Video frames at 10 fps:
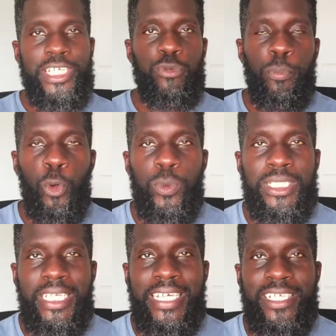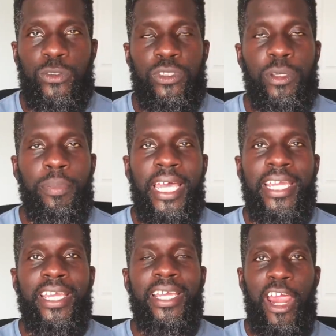this report was leaked, the
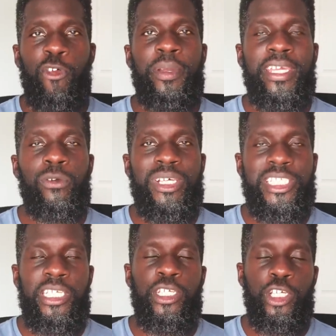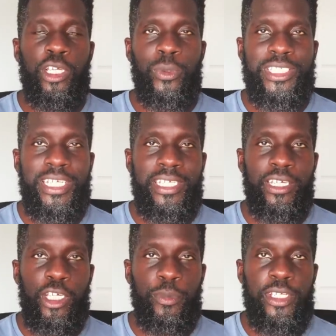Black, Caribbean, the West Indian, West
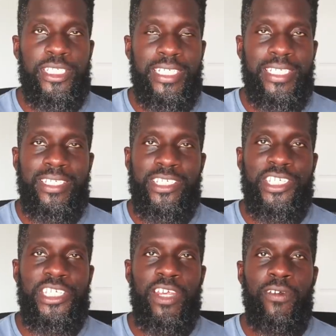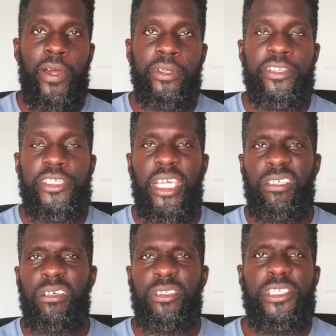Indian community didn't just sit around and say,
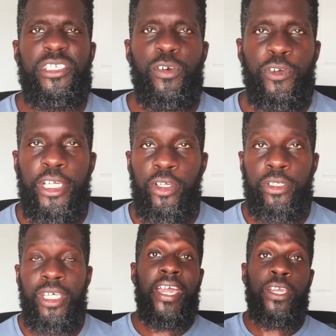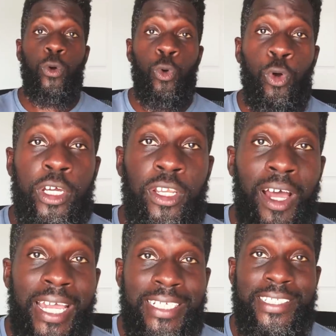no, this is not very good. They
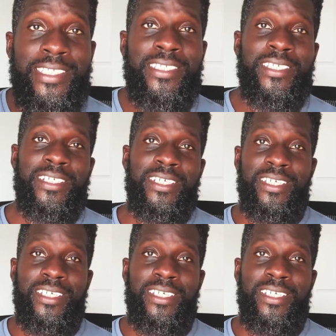organised.